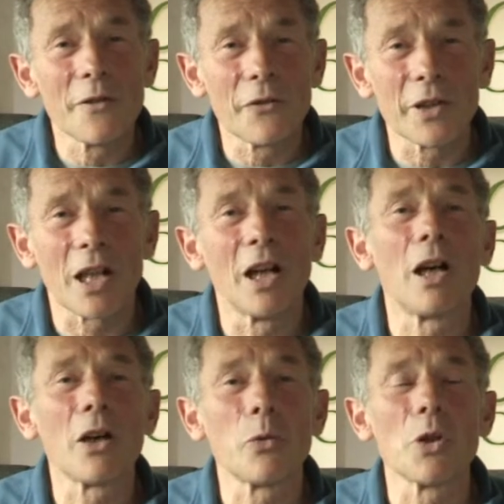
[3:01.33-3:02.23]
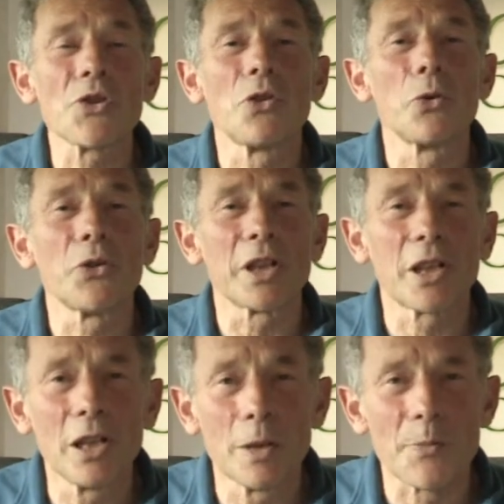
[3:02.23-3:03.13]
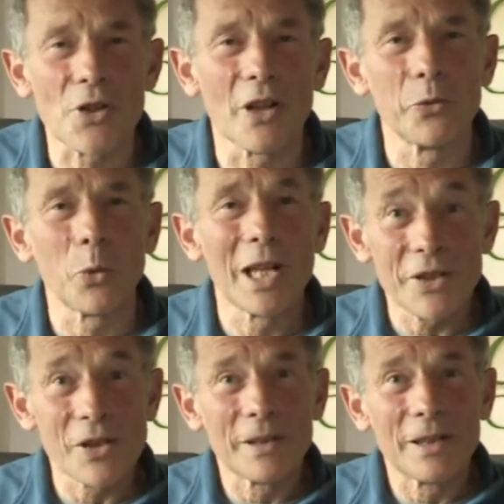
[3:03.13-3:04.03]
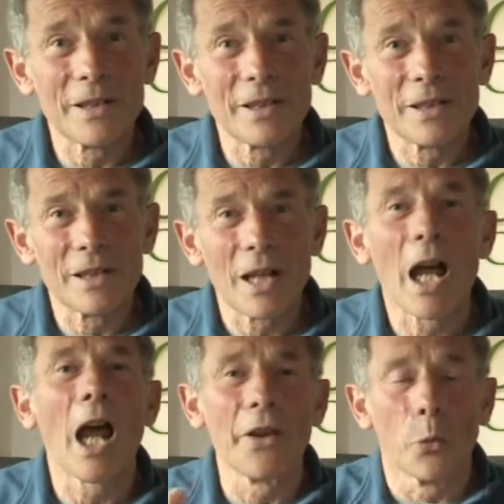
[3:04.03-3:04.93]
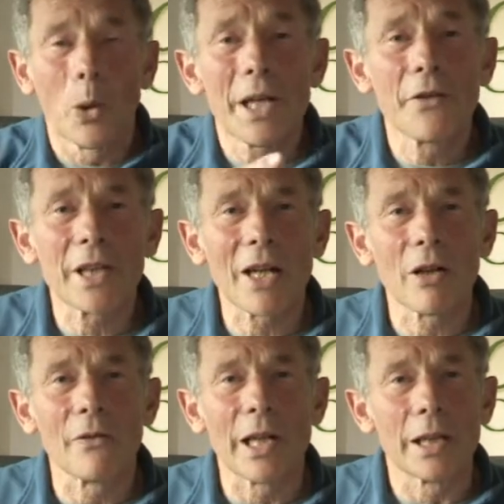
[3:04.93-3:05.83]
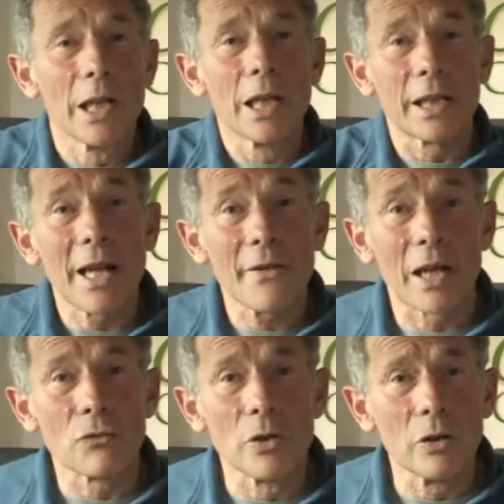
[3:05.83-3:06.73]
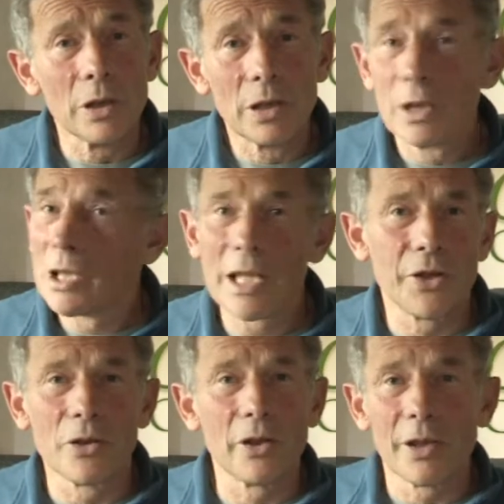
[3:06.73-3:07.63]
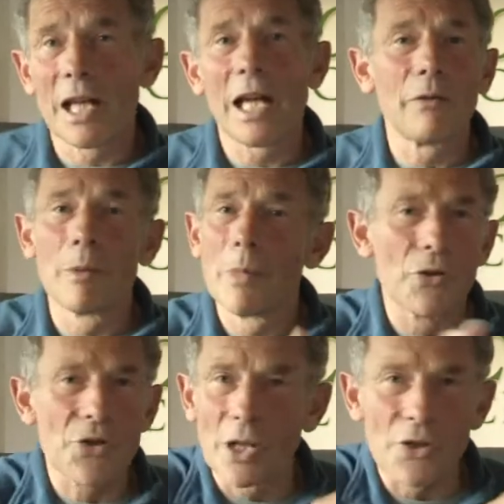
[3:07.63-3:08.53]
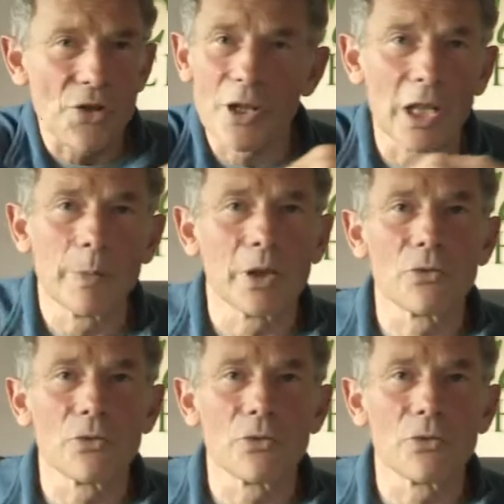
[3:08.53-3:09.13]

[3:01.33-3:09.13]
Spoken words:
of the car, what's called the curbside weight, and the weight of the caravan. Get that wrong and you're going to have a most unstable